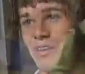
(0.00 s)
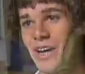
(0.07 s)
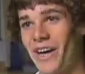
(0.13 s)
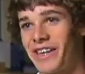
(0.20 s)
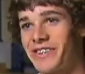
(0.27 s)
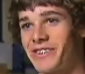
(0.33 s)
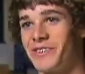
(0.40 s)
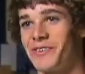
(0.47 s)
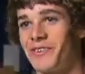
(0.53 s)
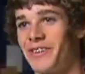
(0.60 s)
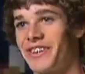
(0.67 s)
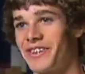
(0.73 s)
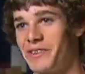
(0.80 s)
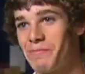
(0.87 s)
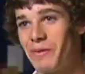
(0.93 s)
a high school
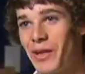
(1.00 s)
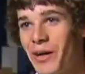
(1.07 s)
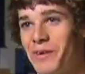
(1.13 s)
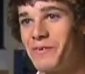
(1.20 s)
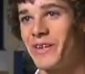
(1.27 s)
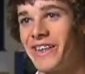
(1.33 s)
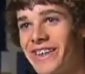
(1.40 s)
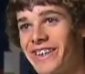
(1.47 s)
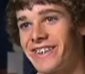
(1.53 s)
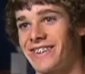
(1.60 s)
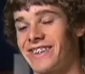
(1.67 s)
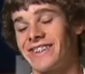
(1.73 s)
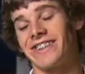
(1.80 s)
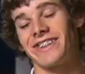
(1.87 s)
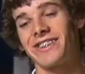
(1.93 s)
diploma.
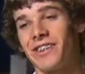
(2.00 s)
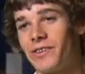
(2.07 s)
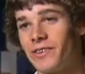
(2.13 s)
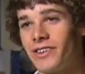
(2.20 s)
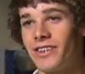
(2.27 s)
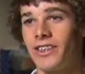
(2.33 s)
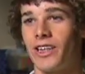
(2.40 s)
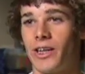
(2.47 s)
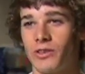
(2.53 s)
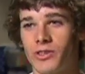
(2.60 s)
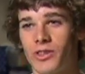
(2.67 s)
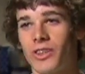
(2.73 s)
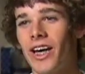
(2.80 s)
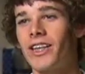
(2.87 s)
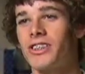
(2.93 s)
And so, you know,
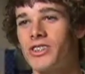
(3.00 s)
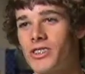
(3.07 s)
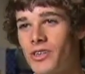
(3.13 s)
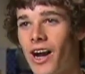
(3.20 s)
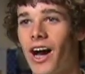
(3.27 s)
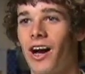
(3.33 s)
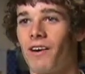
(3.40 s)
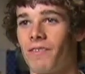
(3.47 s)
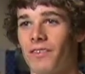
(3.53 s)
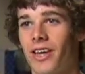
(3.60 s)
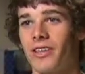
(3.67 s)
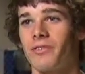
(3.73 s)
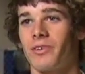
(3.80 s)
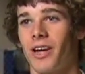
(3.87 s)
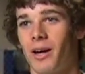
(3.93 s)
try to strive.
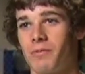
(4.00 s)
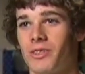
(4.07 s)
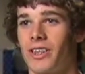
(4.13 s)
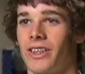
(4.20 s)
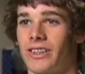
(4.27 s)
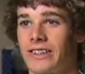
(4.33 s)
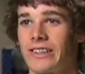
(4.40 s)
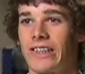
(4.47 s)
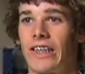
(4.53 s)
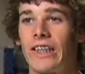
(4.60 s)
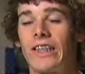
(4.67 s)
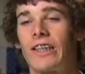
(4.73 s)
That's what I'm trying to say.